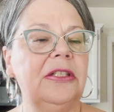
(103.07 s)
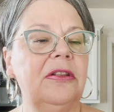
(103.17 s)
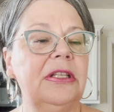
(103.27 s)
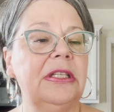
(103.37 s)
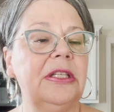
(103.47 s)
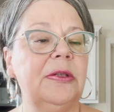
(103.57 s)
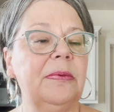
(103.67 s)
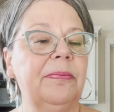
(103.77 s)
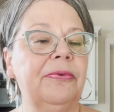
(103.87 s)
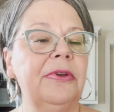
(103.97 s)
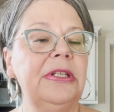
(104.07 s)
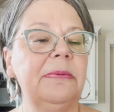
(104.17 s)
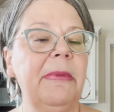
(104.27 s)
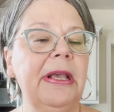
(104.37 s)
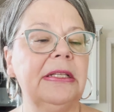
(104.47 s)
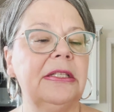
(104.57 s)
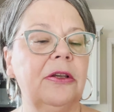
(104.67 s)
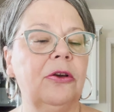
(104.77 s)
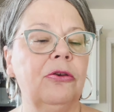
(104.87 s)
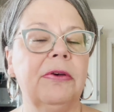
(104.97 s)
This is Prismex
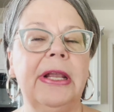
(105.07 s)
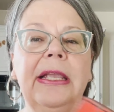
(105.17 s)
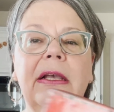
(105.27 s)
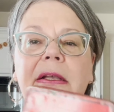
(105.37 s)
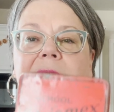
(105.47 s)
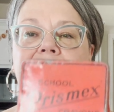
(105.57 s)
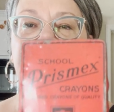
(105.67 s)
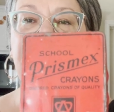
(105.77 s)
crayons.